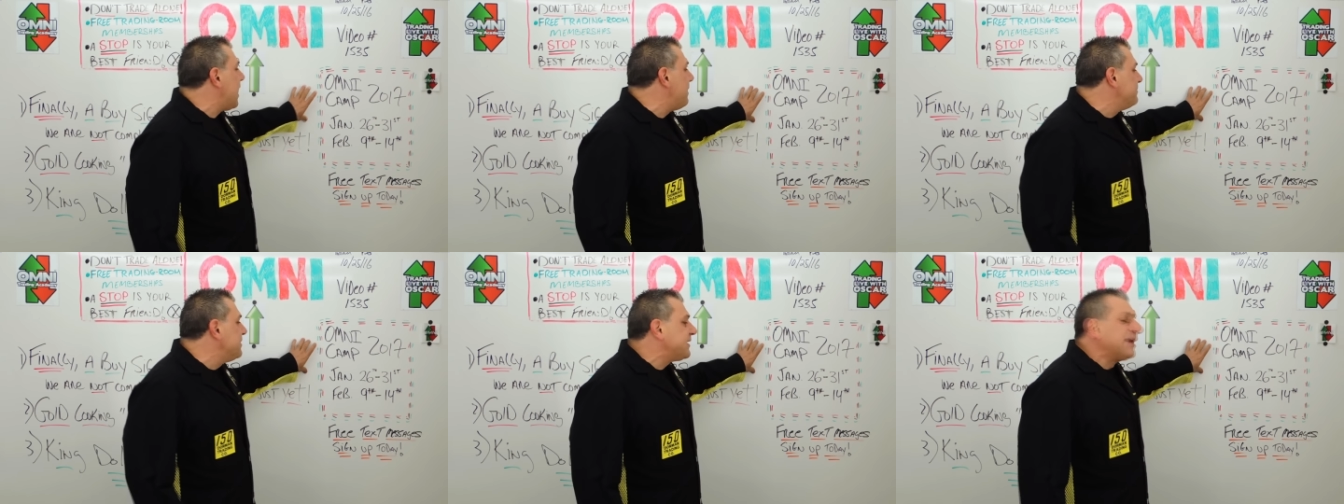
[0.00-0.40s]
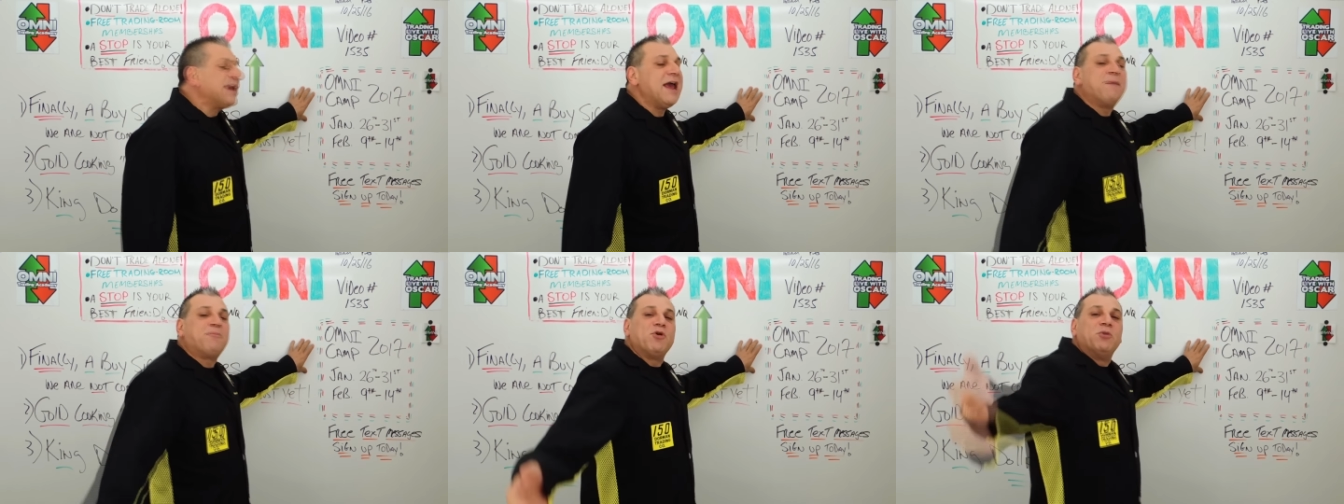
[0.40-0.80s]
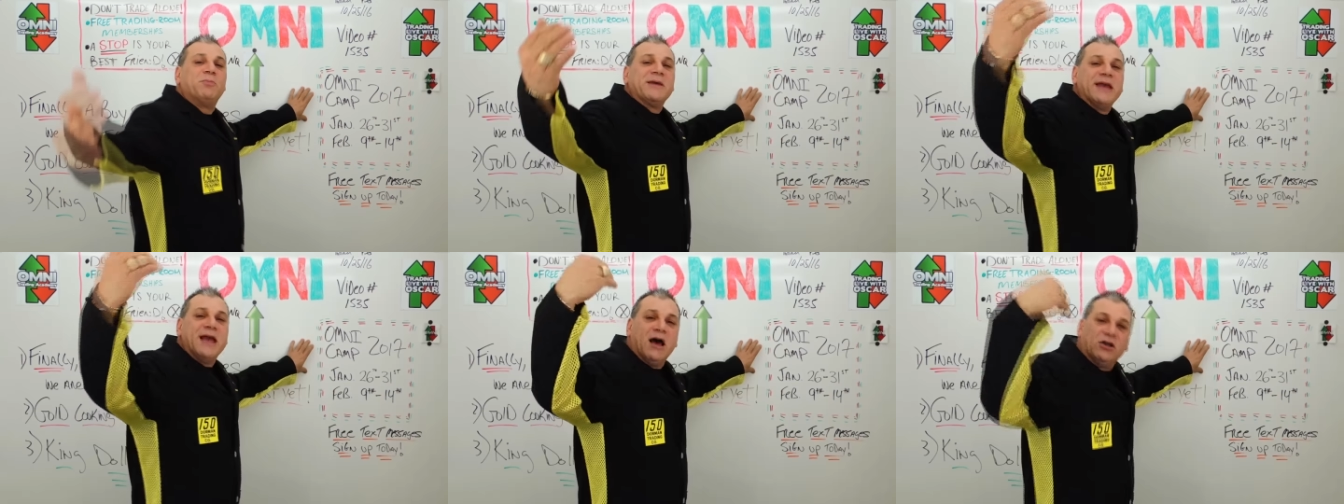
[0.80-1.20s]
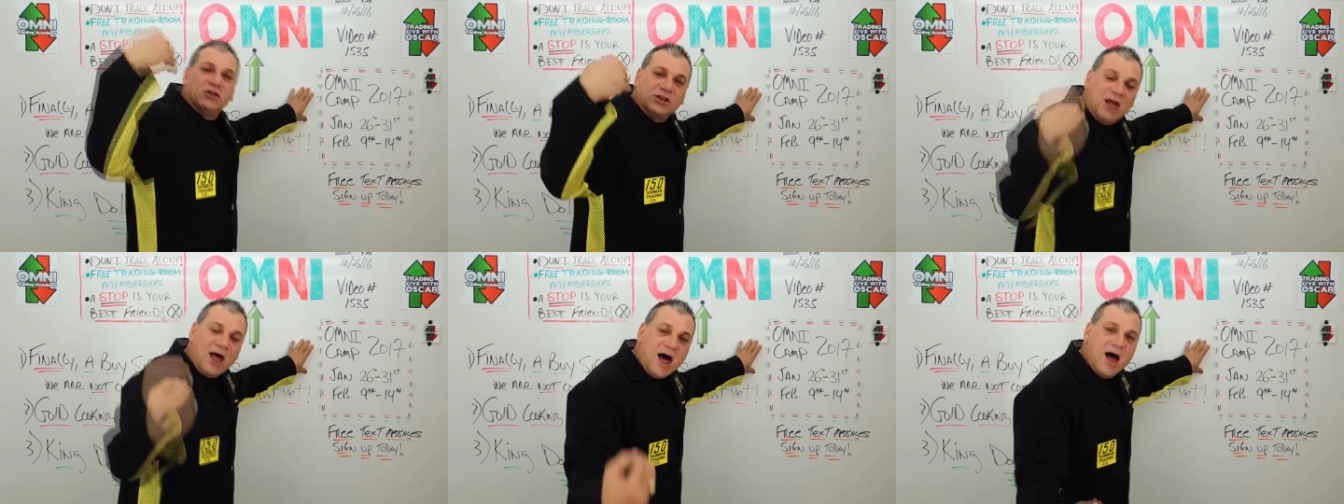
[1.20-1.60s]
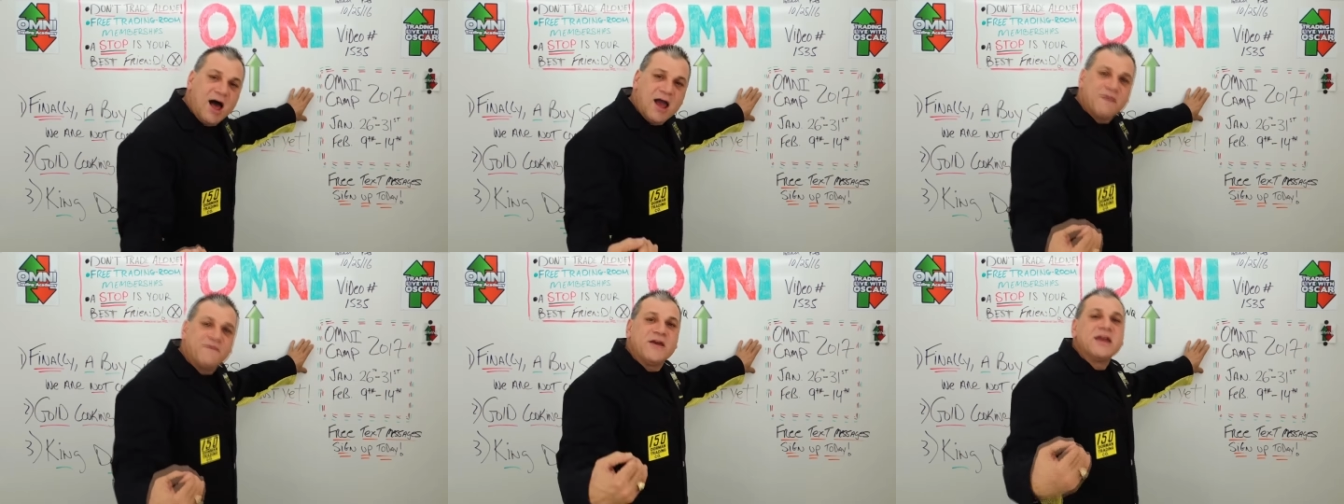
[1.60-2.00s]
at OmniCamp will be held
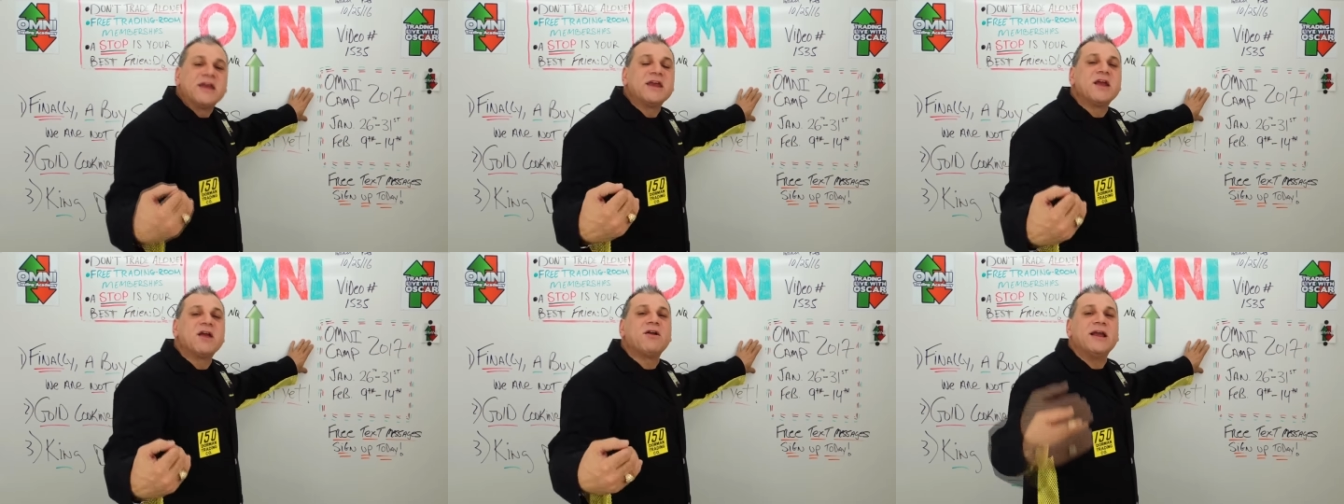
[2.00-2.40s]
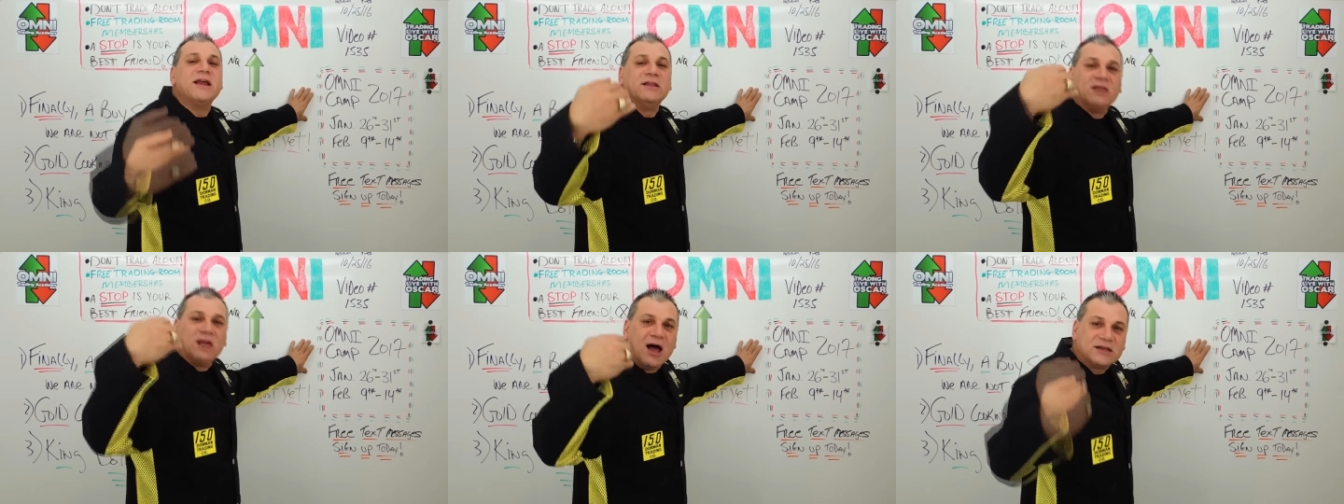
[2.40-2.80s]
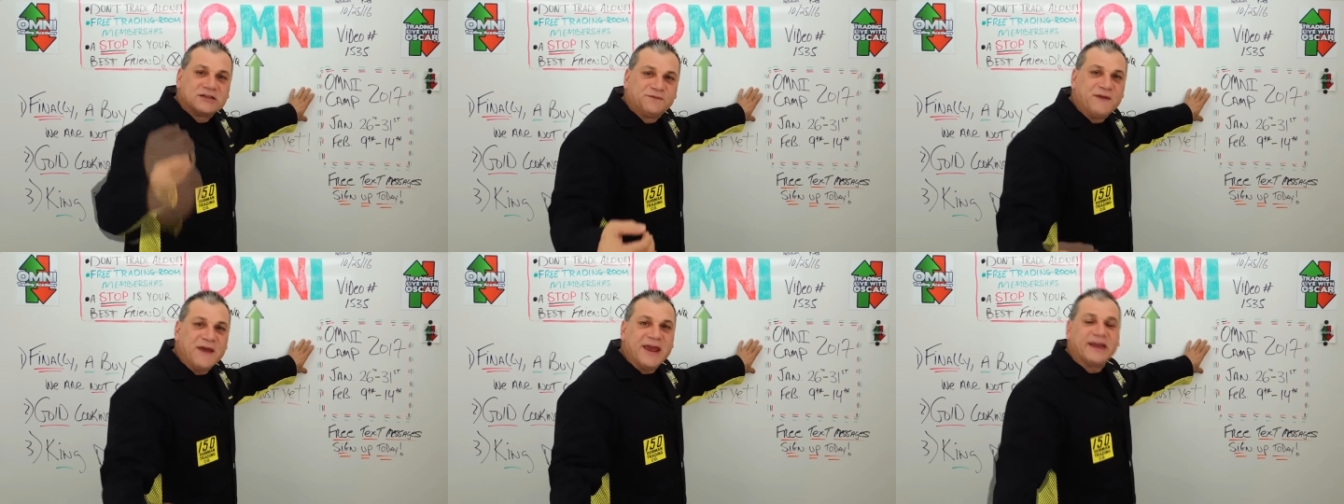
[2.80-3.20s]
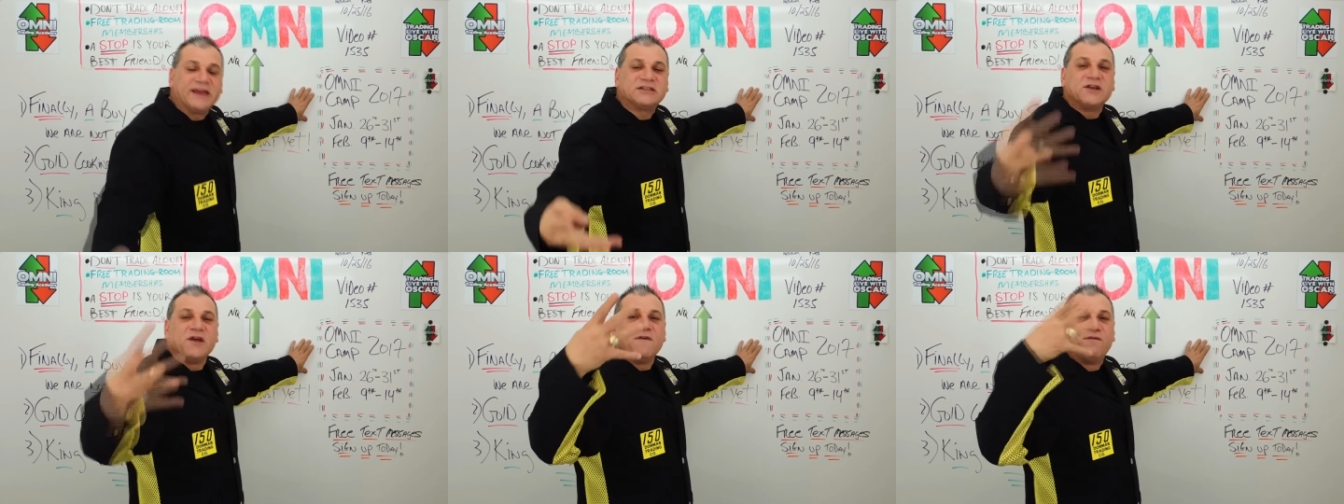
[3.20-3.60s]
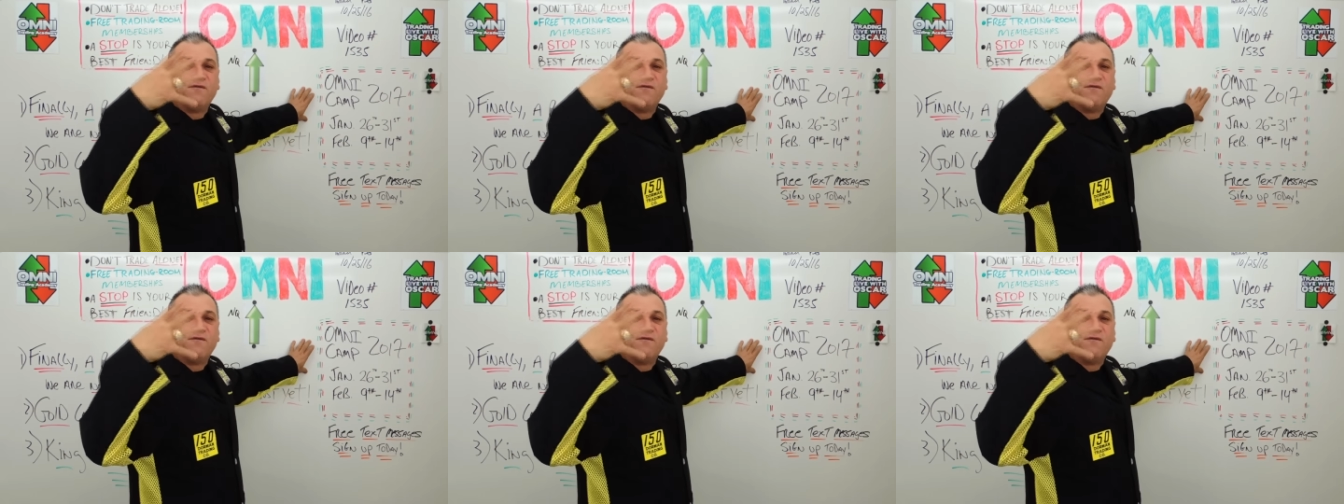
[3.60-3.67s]
live here in Las Vegas.